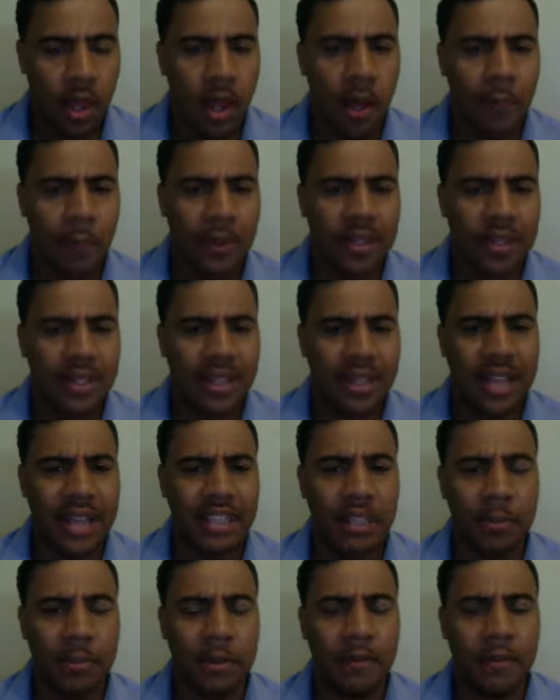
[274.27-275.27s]
This
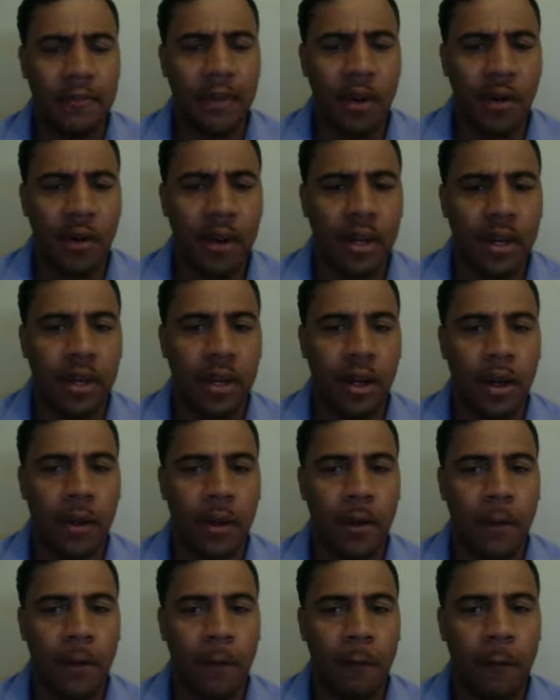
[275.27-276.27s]
class has been very
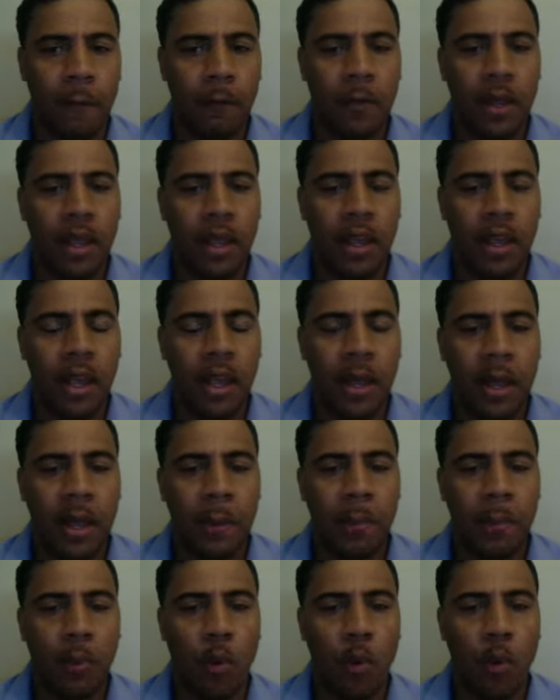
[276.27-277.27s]

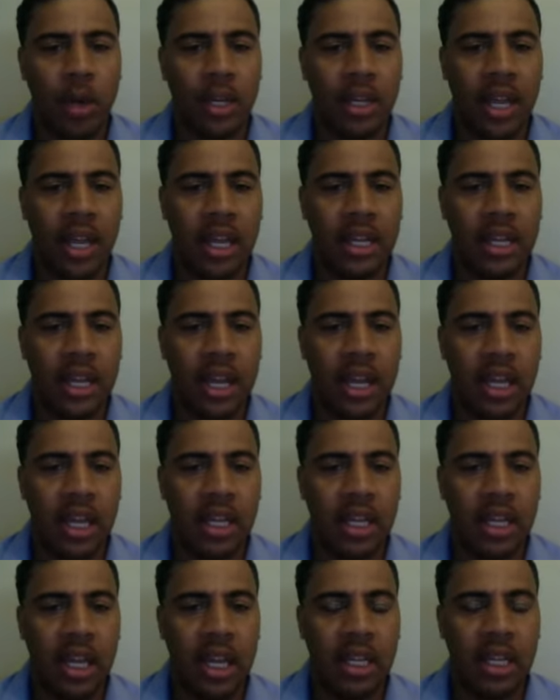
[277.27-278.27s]
important
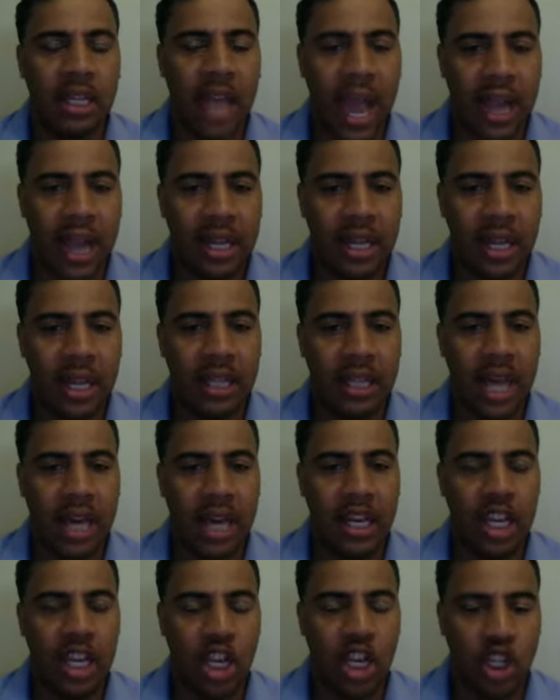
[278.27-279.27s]
in enlightening a
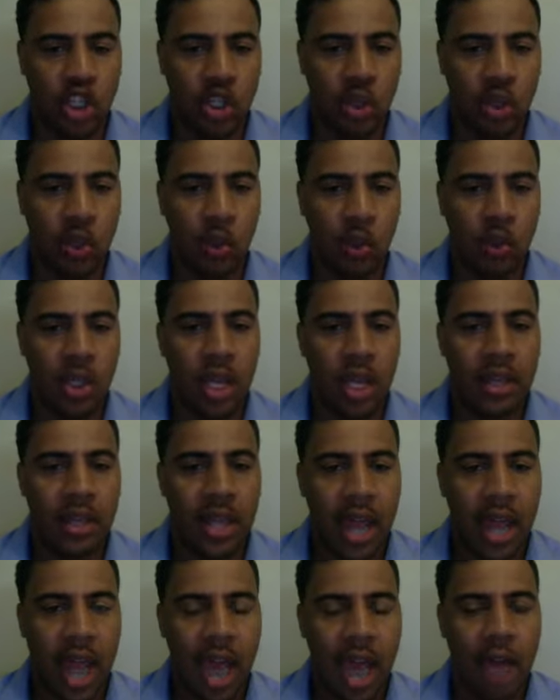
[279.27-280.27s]
lot of issues
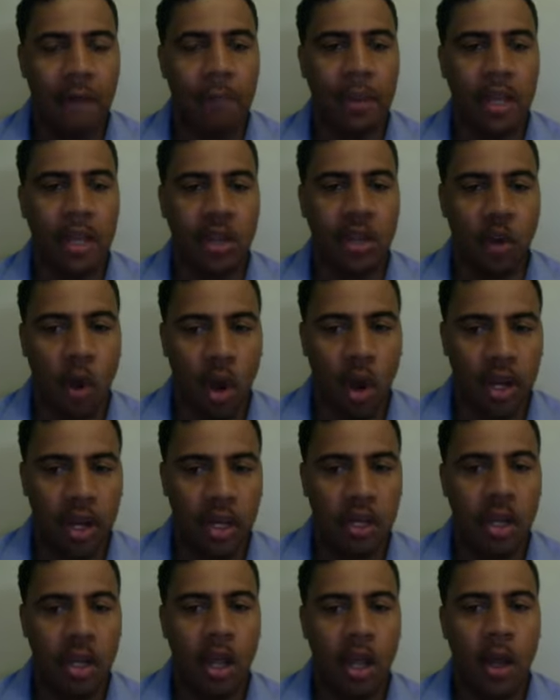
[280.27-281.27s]
that have been
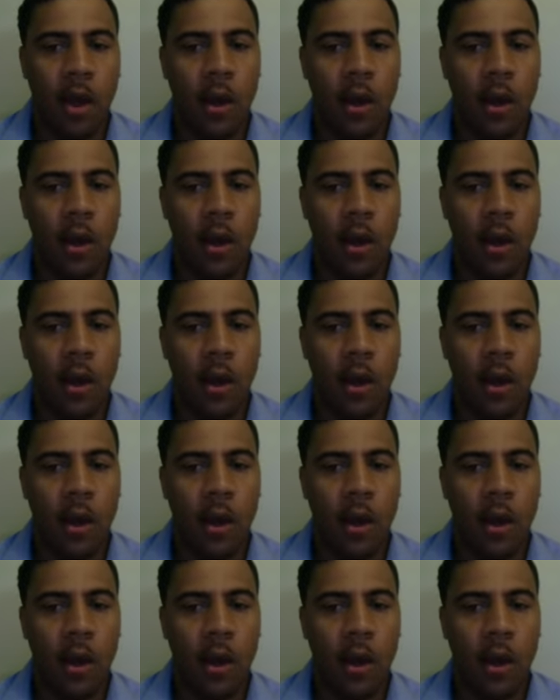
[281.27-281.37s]
darkened